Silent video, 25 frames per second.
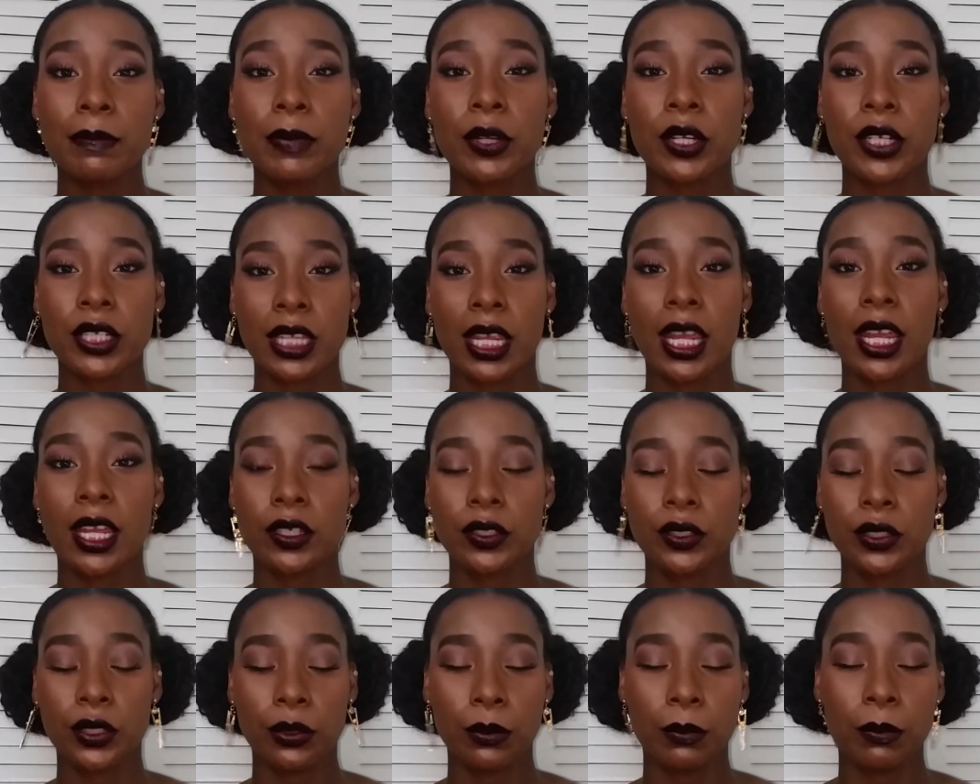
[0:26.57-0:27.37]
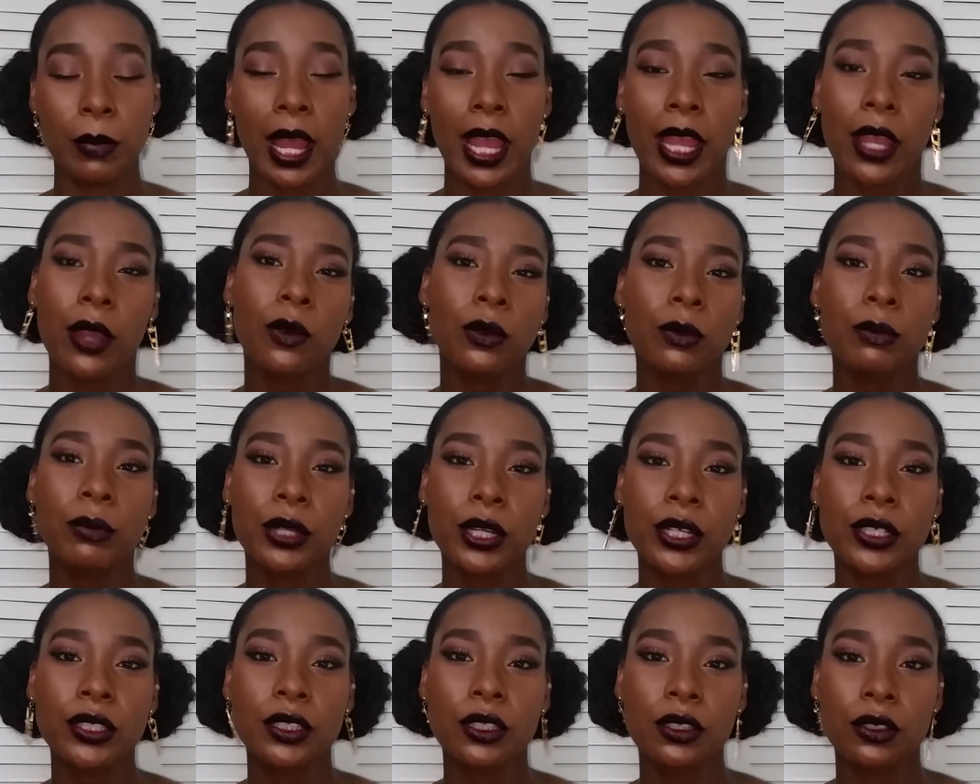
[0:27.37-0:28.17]
pertain to my own
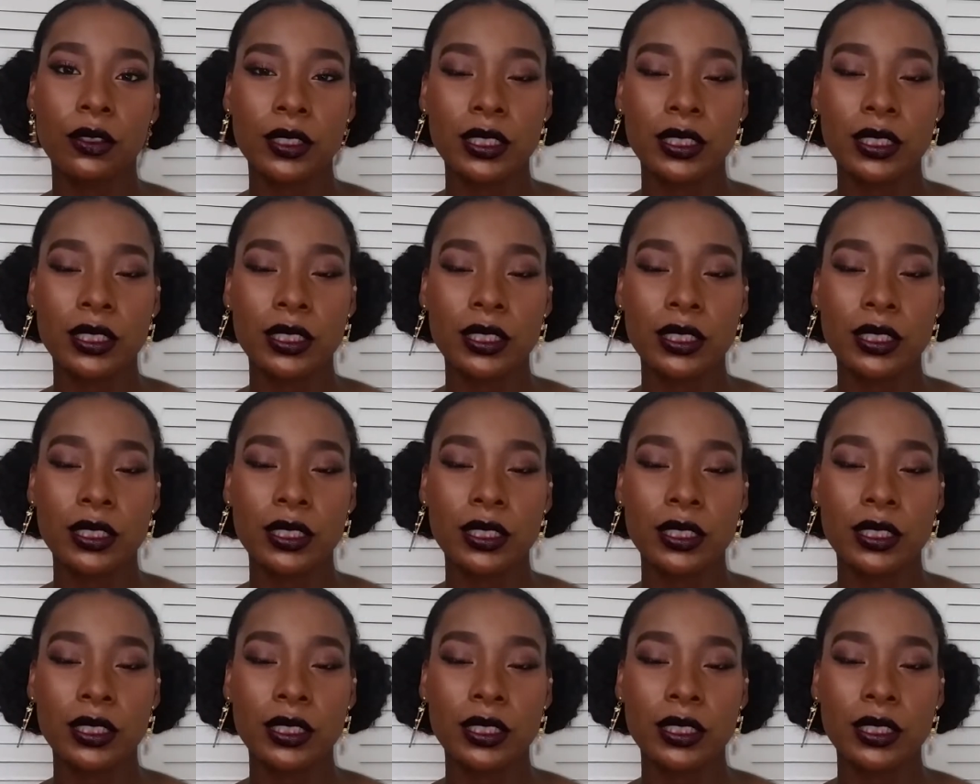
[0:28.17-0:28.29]
personal